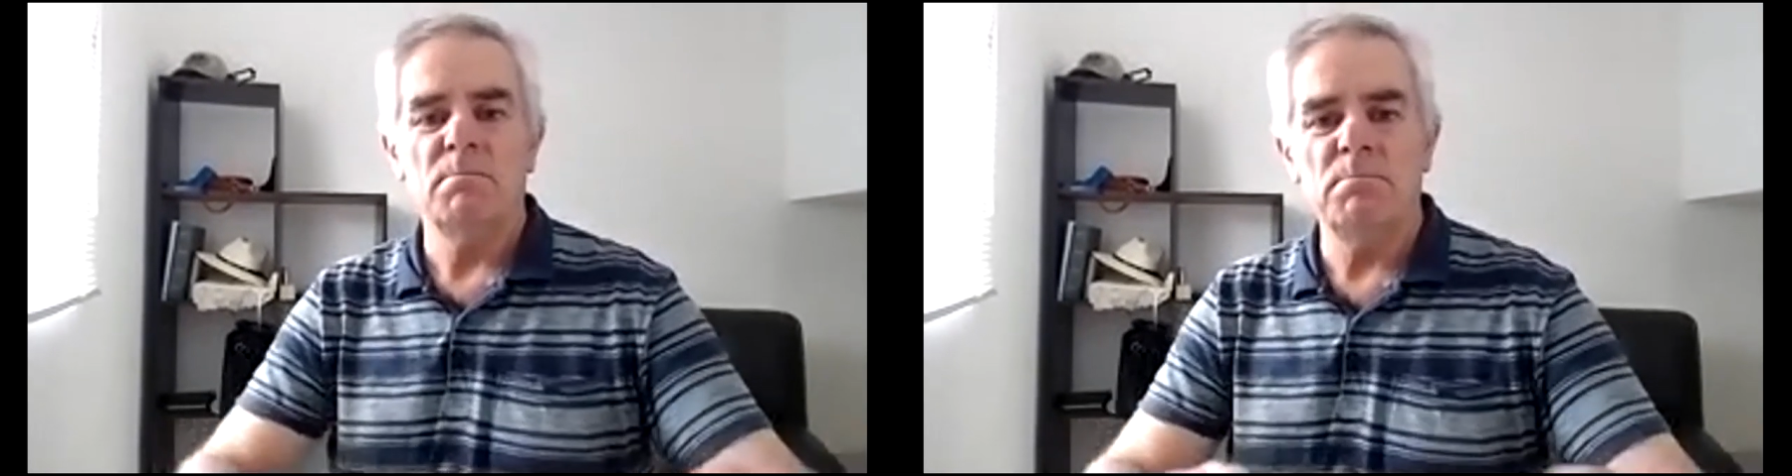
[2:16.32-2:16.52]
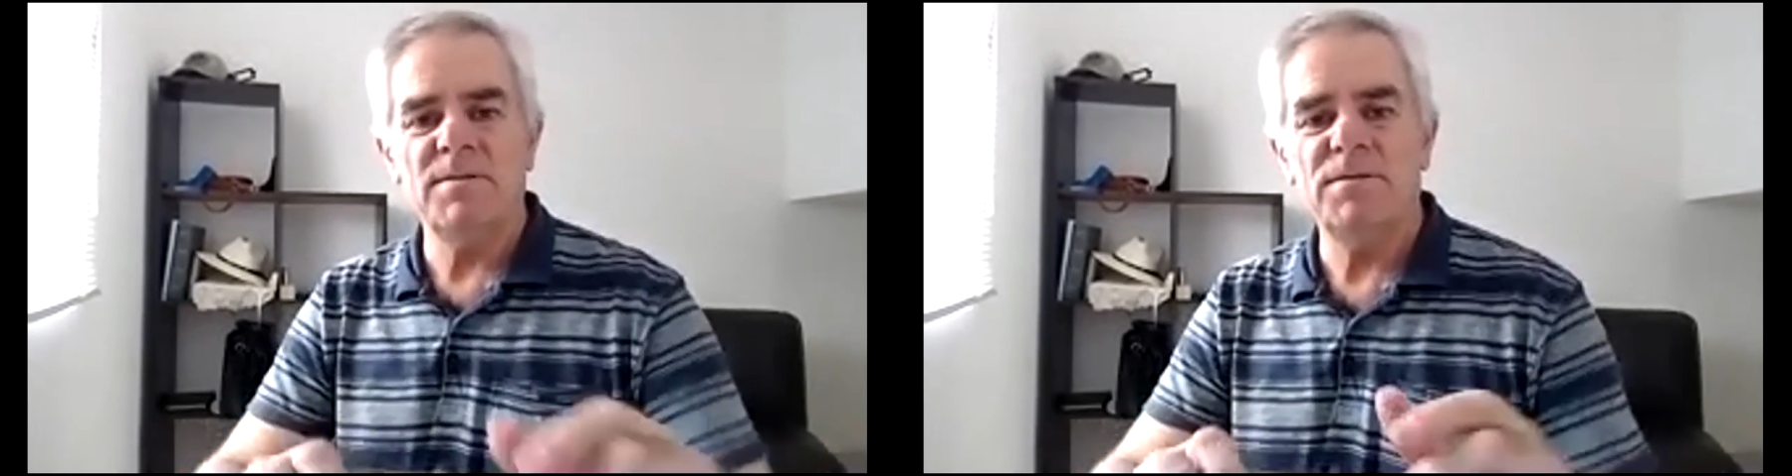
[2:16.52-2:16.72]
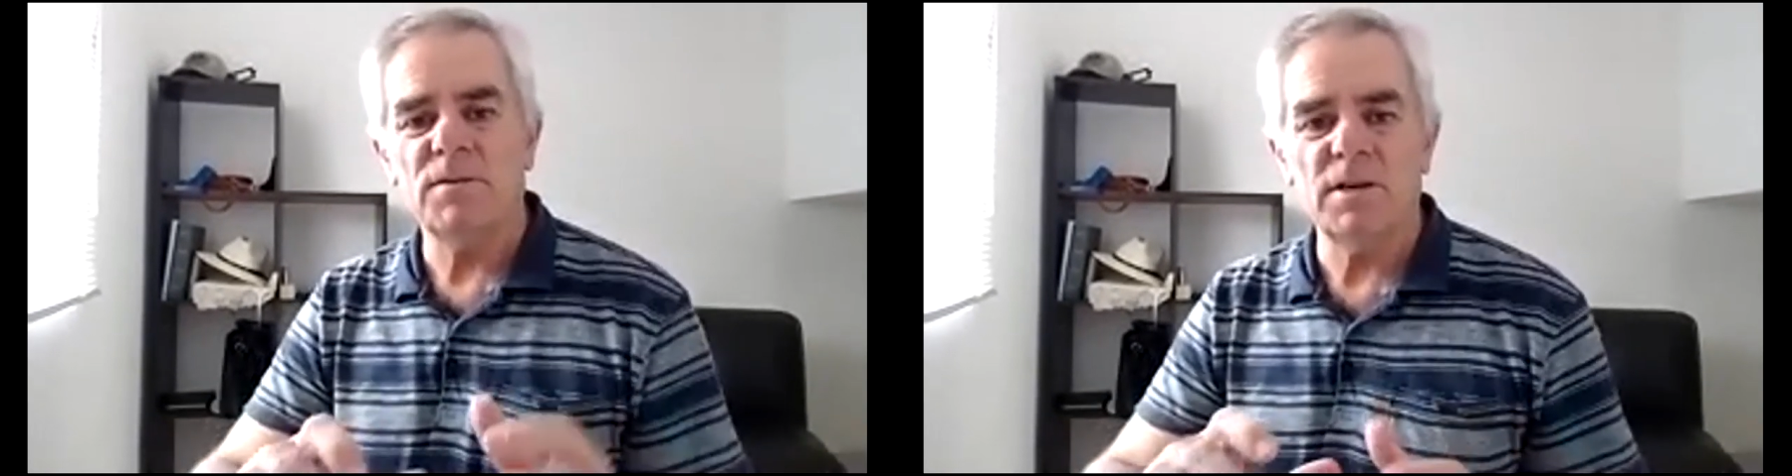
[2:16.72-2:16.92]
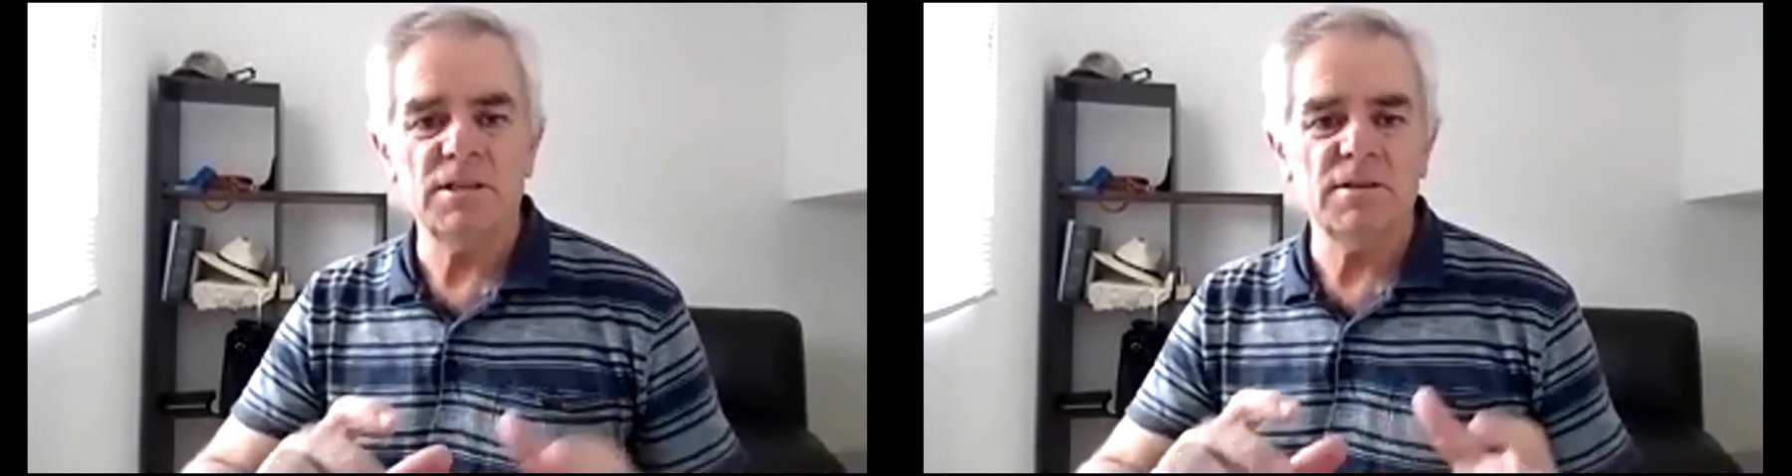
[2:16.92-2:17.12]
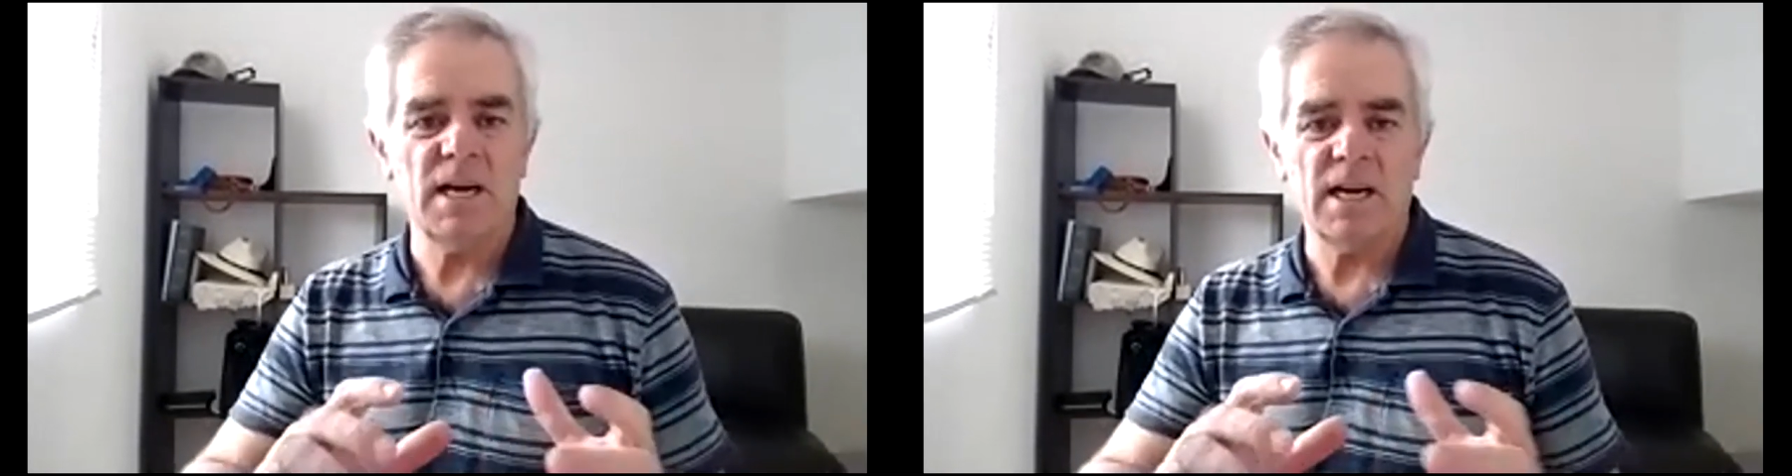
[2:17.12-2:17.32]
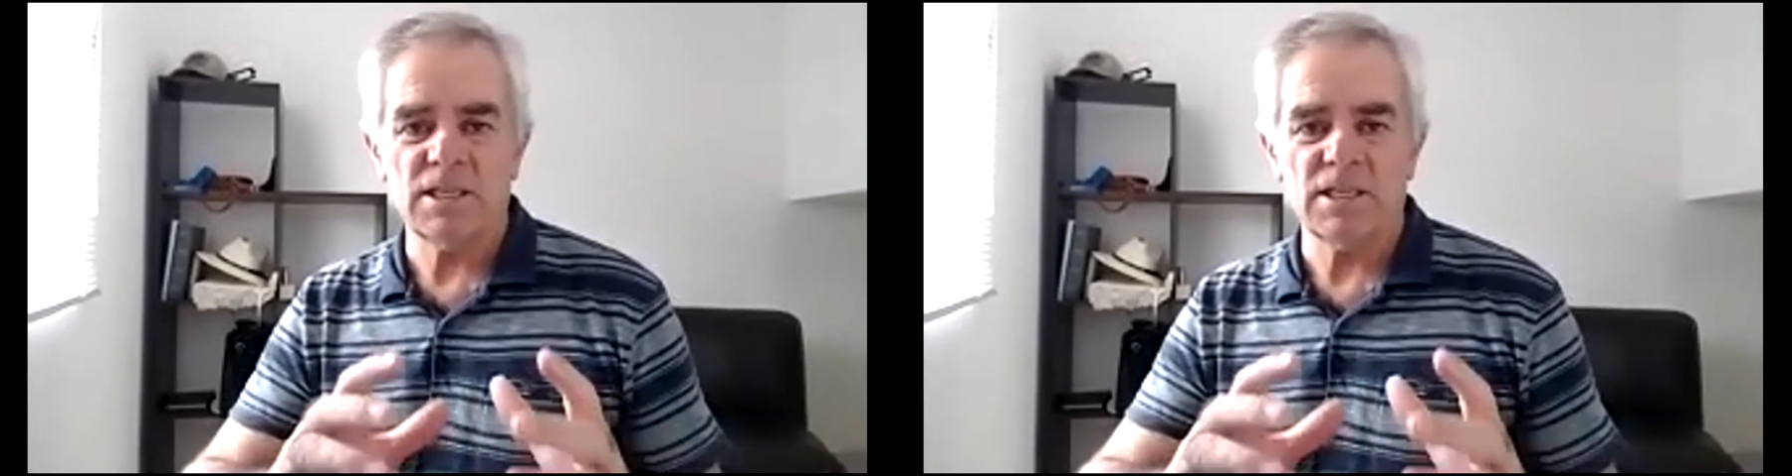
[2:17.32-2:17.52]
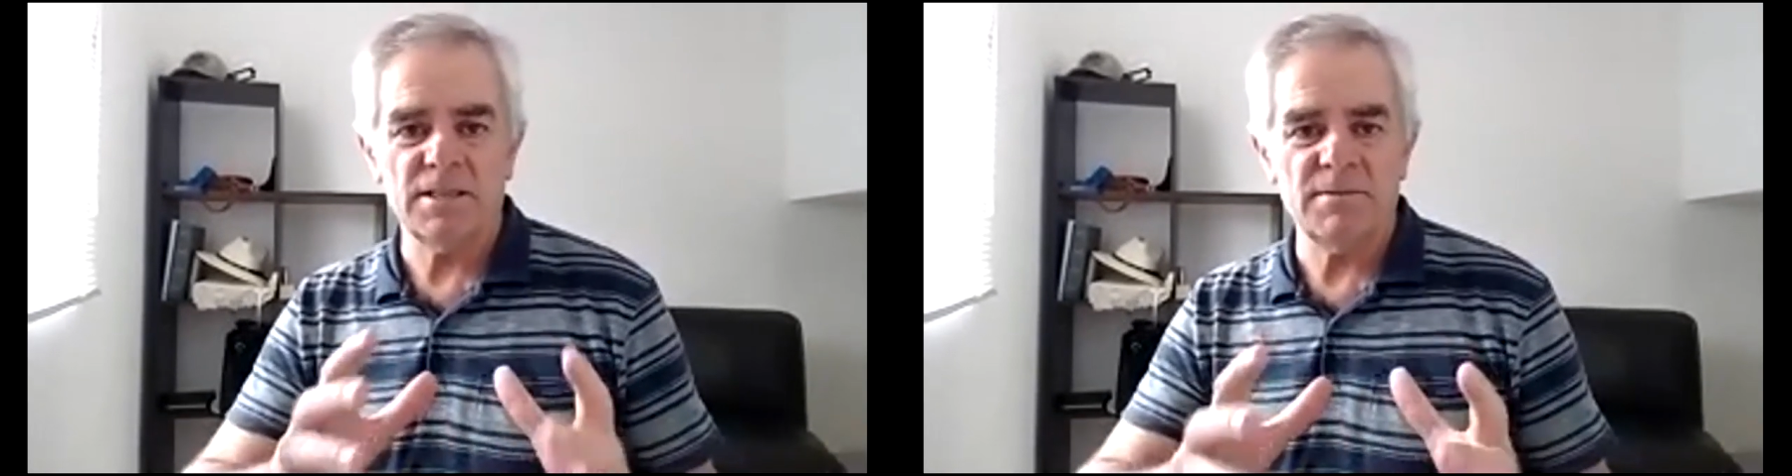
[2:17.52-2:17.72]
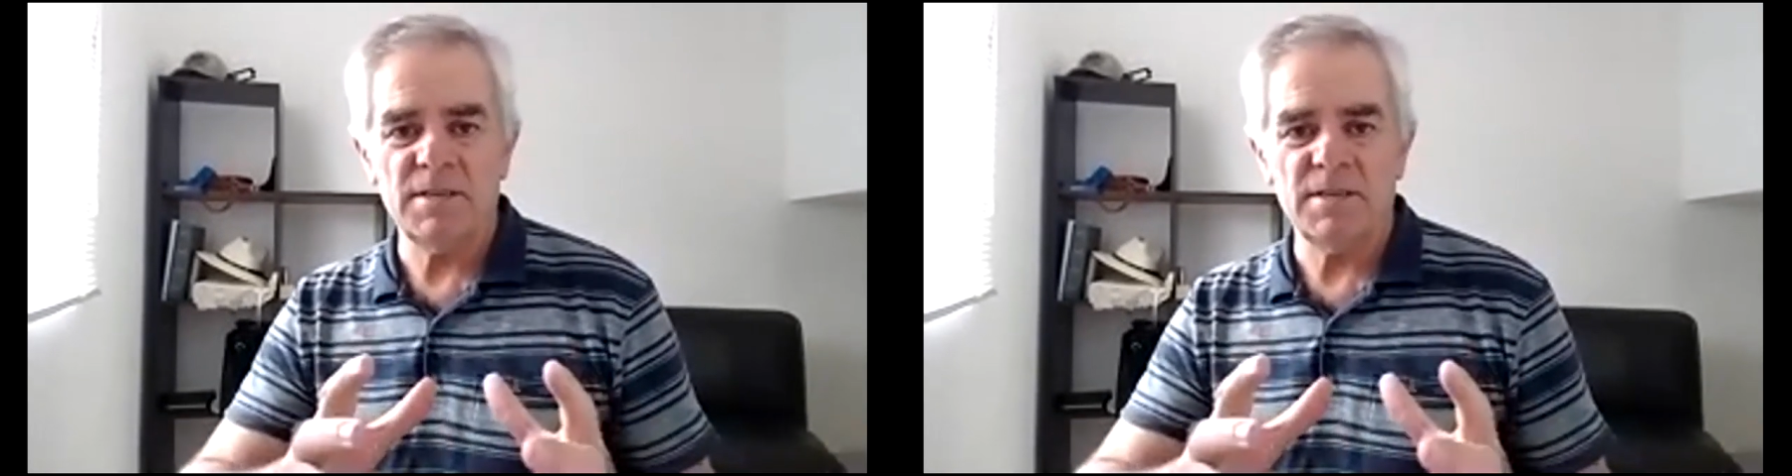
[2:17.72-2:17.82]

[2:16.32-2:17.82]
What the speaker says: before you actually